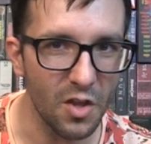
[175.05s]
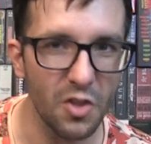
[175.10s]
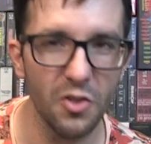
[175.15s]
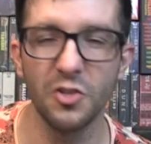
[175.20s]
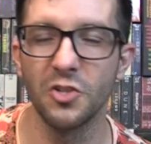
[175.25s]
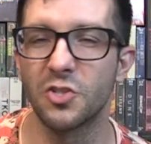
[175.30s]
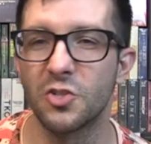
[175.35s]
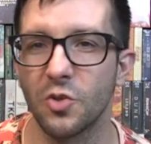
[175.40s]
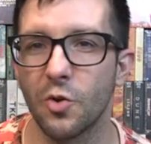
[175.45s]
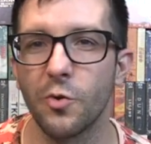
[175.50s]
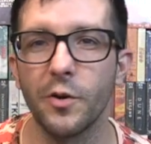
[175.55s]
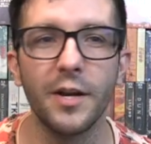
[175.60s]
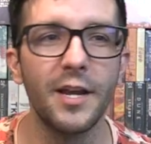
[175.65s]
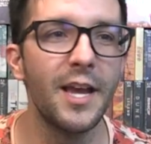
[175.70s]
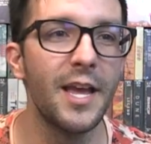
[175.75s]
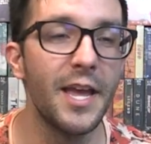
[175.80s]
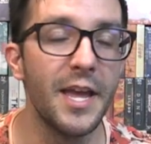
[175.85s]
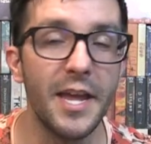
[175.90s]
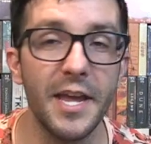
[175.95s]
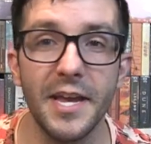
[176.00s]
The story
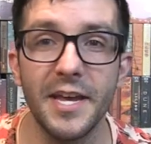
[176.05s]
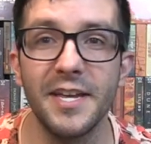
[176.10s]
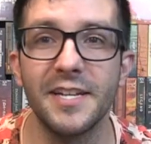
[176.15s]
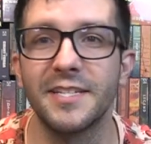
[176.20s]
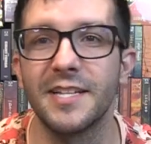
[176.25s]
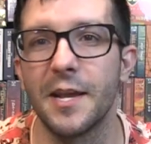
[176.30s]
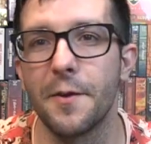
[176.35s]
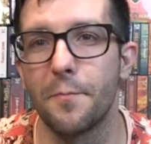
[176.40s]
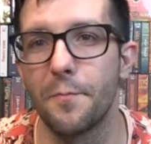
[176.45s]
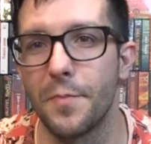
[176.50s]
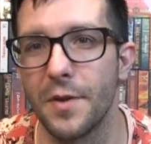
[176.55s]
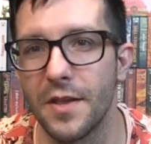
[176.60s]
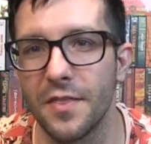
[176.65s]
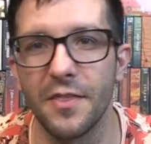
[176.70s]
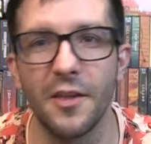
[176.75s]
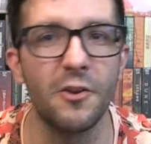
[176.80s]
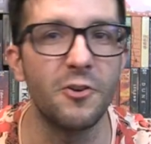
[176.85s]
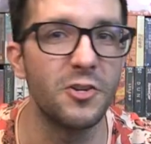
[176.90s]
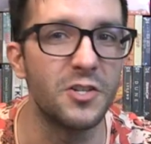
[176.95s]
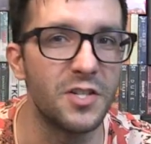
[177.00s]
is a been
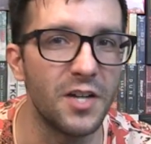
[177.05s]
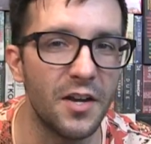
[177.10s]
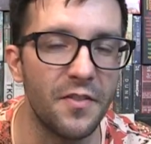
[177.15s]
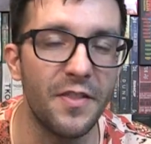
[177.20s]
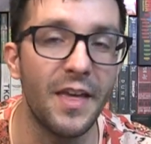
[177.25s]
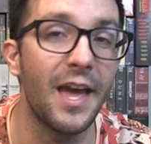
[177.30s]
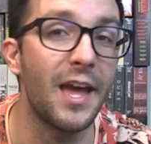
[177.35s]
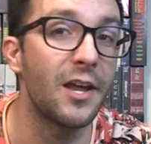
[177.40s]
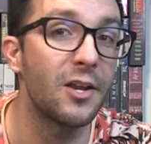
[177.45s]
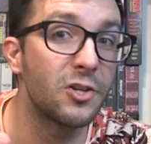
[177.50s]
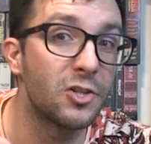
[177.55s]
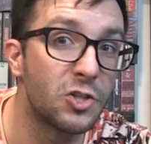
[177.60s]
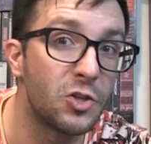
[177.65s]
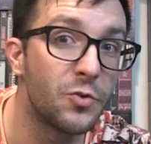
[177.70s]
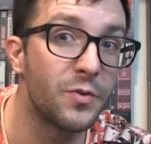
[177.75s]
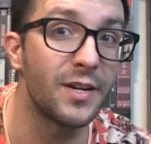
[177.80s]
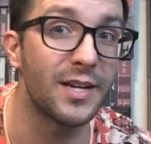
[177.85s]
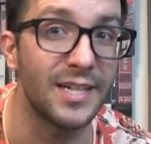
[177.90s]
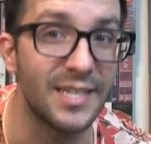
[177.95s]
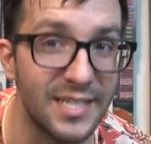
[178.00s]
there, done that to
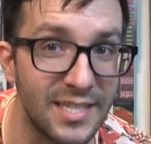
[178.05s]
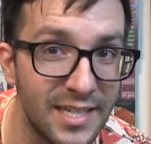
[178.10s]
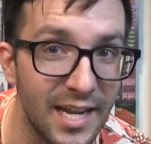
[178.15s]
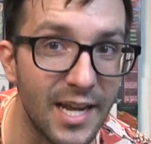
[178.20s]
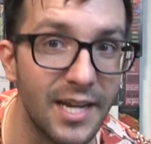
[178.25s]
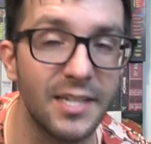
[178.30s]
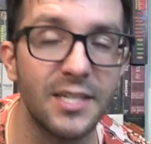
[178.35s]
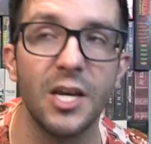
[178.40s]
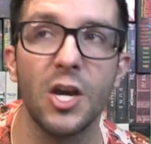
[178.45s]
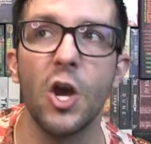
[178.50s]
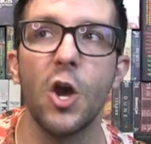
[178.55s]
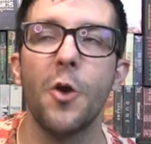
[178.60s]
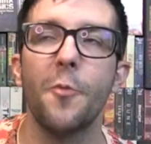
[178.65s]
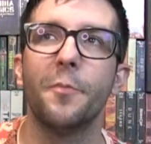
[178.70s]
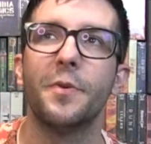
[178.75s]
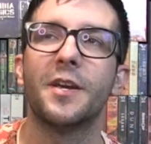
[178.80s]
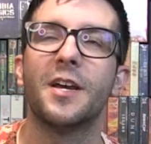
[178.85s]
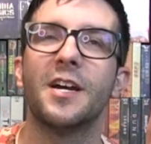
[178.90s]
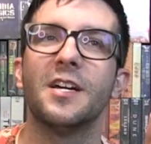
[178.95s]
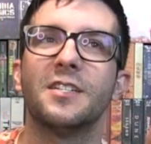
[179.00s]
an extent
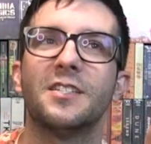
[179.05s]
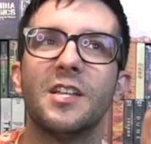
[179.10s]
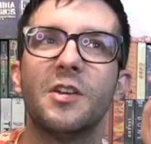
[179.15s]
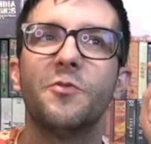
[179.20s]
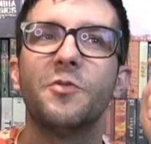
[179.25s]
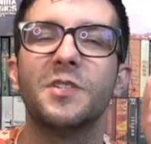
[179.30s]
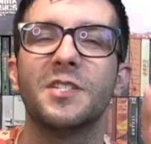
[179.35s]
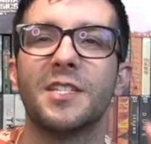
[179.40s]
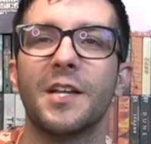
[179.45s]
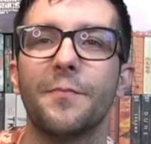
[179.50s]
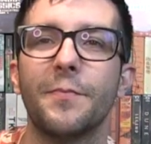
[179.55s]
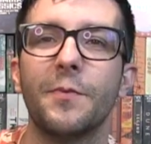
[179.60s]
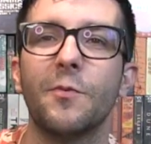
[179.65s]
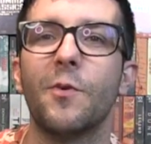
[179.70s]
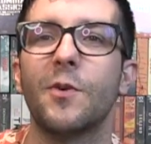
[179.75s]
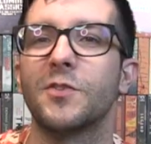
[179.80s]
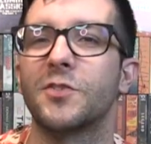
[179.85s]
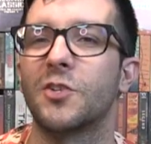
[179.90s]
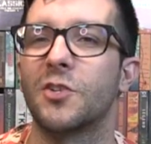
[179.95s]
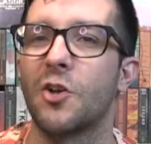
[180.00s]
because there was something
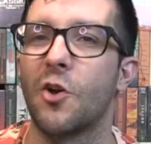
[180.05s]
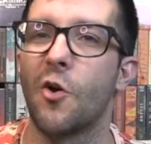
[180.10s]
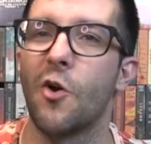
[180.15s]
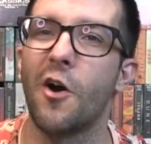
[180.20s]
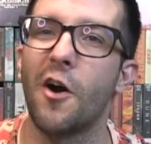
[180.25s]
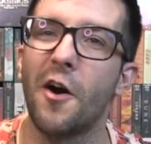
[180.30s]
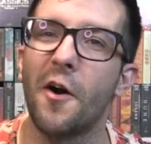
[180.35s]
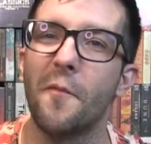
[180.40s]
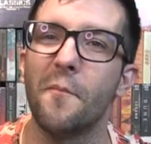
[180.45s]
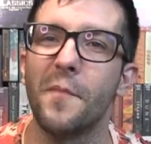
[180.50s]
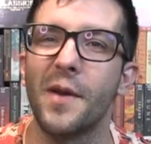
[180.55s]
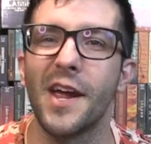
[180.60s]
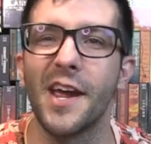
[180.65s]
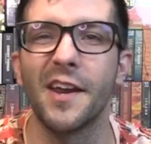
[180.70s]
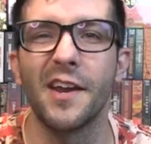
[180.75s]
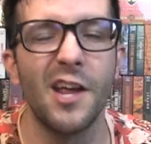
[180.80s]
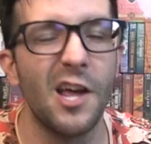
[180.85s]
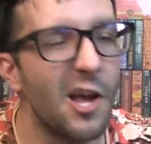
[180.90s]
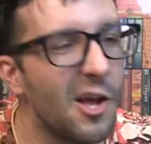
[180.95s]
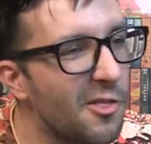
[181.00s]
where I was going to go, oh
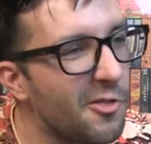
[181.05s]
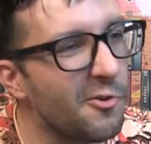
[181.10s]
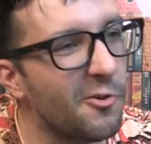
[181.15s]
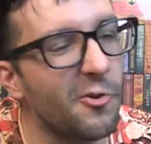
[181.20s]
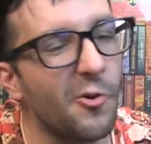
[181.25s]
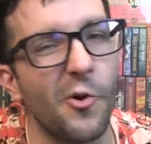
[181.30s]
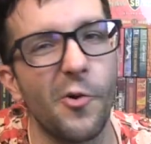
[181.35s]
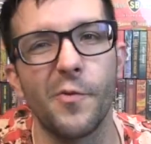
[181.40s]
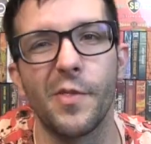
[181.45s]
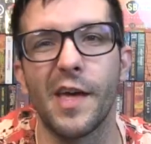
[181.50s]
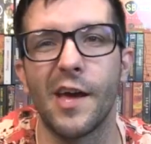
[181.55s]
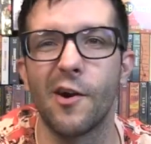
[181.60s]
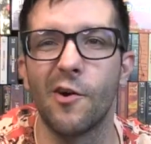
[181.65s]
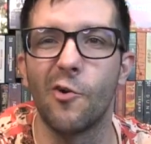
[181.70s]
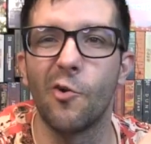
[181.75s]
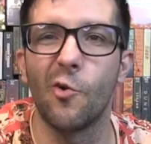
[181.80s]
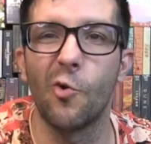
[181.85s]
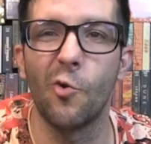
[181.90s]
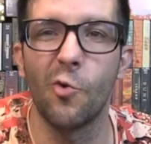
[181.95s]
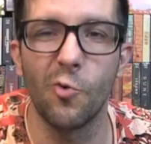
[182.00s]
man, they're going that
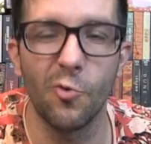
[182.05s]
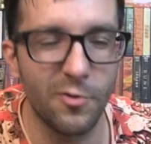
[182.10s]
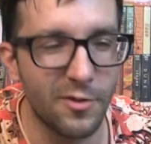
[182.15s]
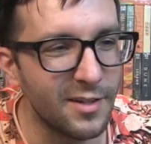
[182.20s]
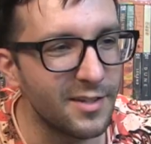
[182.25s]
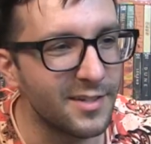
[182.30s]
old,